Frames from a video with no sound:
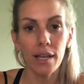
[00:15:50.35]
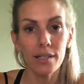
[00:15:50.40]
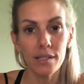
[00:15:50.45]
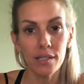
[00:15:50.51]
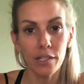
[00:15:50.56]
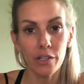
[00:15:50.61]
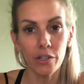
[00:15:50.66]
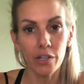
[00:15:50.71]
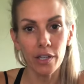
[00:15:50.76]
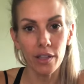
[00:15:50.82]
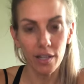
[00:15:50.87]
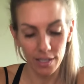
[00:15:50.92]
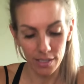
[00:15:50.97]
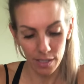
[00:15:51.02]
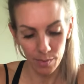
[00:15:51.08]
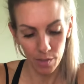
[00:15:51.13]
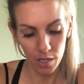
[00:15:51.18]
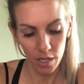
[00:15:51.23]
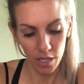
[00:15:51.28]
Siri thinks
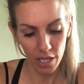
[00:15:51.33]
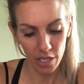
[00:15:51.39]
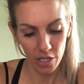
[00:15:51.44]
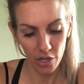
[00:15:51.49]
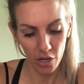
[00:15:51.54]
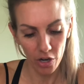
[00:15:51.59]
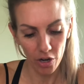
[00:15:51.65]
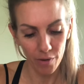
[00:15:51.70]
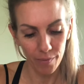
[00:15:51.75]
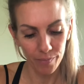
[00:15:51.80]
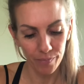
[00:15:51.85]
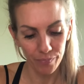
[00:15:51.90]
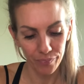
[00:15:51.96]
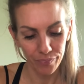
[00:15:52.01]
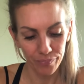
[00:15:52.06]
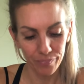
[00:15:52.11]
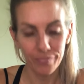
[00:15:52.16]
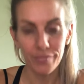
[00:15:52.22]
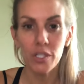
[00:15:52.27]
I'm talking to her.
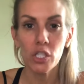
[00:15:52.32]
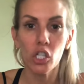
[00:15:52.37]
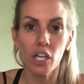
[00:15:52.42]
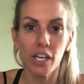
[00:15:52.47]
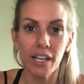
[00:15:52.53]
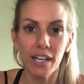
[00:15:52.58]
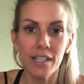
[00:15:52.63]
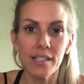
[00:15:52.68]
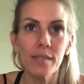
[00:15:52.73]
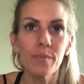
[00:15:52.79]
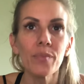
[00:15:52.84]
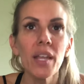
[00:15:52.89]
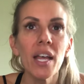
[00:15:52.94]
Sorry, guys.